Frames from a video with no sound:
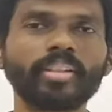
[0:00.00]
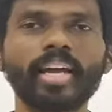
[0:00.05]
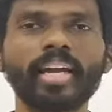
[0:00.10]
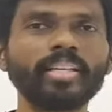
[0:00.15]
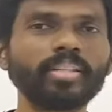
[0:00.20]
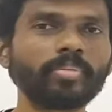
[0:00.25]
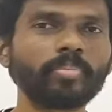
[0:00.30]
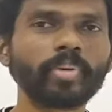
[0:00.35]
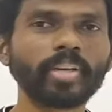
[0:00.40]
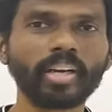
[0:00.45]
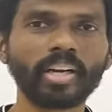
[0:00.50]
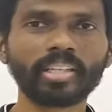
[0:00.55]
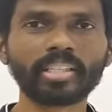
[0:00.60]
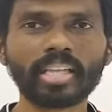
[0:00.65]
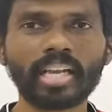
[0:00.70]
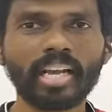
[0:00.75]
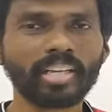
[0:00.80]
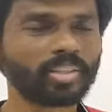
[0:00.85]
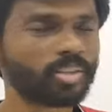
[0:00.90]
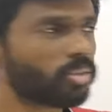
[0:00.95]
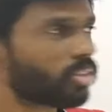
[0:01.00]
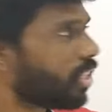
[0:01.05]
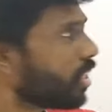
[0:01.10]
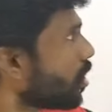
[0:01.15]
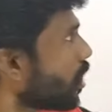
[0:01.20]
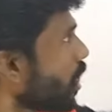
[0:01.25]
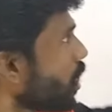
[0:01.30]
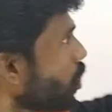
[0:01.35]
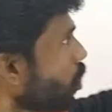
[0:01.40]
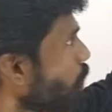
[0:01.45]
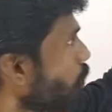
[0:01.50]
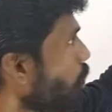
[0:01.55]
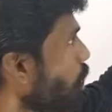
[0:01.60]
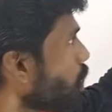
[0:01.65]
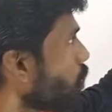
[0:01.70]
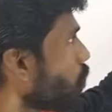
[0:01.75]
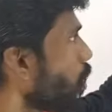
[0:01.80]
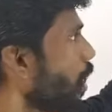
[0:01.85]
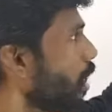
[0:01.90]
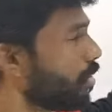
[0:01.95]
That is because, so this ratio
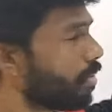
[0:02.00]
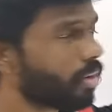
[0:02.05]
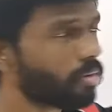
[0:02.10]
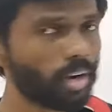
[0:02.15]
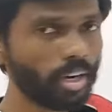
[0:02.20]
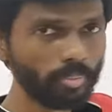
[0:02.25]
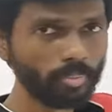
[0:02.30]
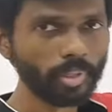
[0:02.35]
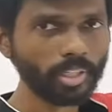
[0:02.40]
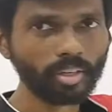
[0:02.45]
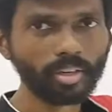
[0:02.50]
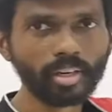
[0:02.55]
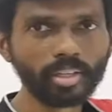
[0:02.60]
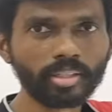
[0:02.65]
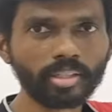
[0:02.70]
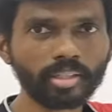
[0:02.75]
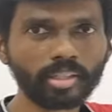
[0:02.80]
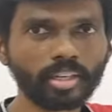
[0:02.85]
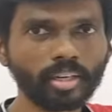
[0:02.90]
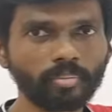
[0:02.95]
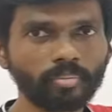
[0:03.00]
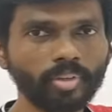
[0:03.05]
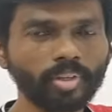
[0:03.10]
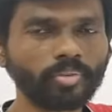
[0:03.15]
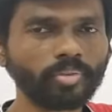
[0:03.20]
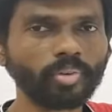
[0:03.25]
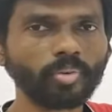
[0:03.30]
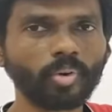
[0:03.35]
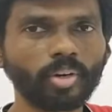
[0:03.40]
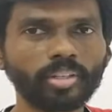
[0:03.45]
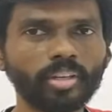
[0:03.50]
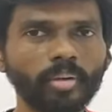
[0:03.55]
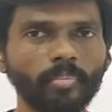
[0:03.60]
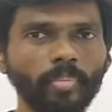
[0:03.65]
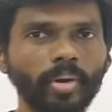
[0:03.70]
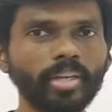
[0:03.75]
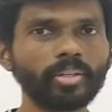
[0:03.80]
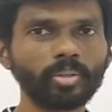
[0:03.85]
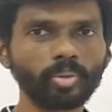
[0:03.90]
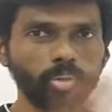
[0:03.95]
works only for one particular system. If you want to
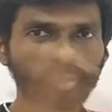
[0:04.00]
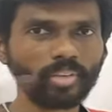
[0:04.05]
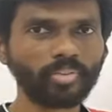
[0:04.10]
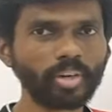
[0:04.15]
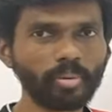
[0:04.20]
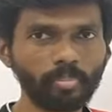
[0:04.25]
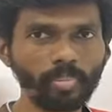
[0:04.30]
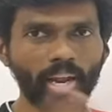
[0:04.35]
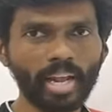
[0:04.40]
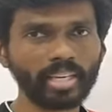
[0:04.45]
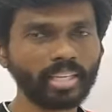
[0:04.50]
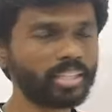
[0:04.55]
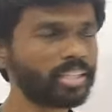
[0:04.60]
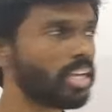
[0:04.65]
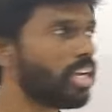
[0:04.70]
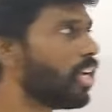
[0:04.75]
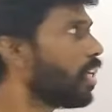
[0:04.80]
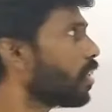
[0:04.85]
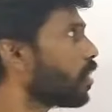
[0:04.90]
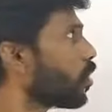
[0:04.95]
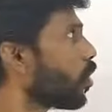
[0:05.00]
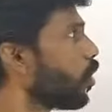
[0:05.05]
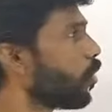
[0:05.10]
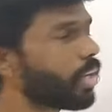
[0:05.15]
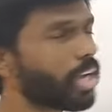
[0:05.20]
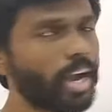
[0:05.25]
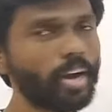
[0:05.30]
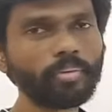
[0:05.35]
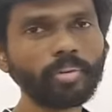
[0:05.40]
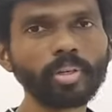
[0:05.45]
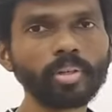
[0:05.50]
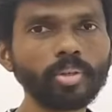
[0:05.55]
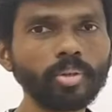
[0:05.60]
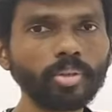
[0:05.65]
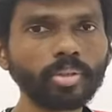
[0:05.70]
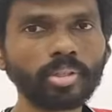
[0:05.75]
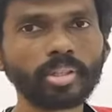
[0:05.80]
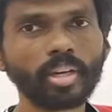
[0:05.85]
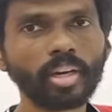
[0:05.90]
compare two different planets, so we have to use